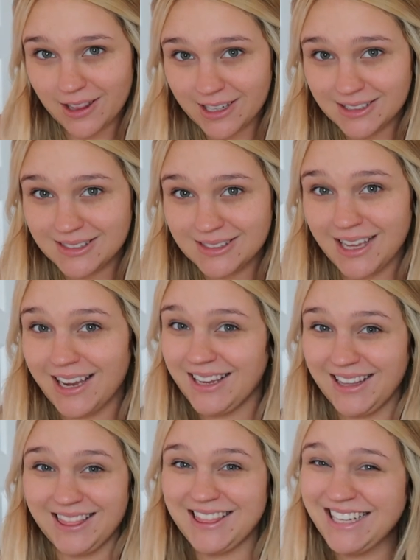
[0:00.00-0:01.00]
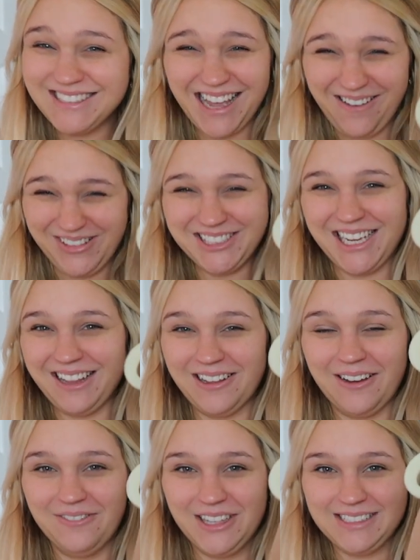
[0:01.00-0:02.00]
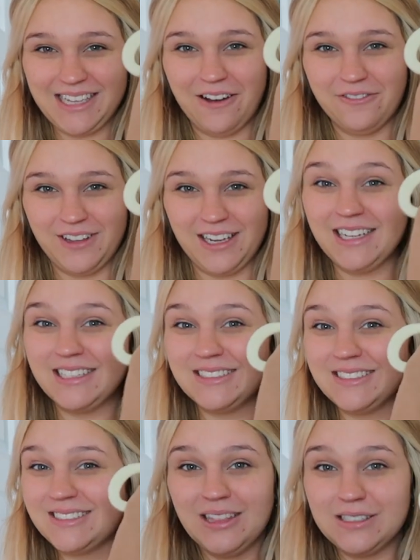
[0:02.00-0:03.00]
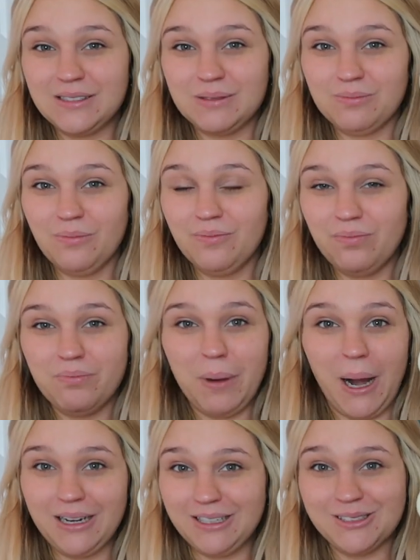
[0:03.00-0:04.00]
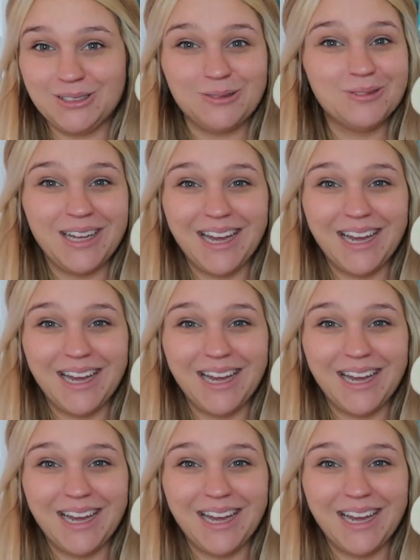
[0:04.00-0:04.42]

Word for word: this, like that's how much I love this outfit, is this bodysuit.